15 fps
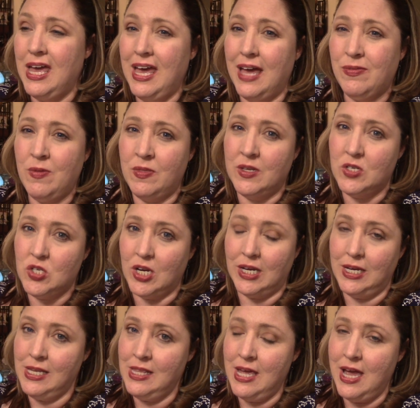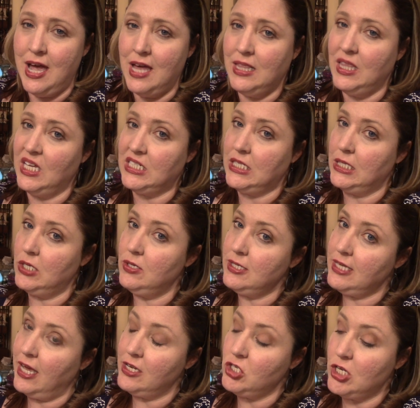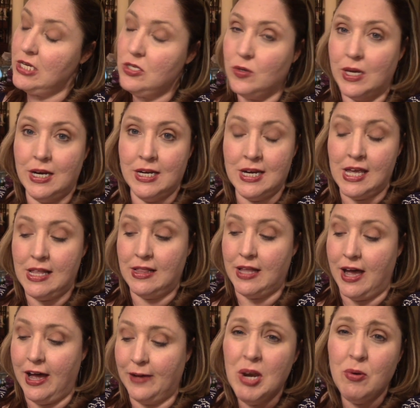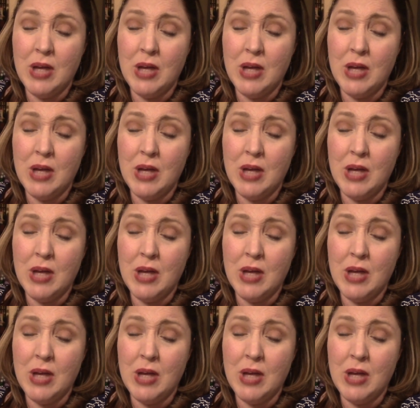And then the chicken they had looked a little sketchy, so I didn't eat that.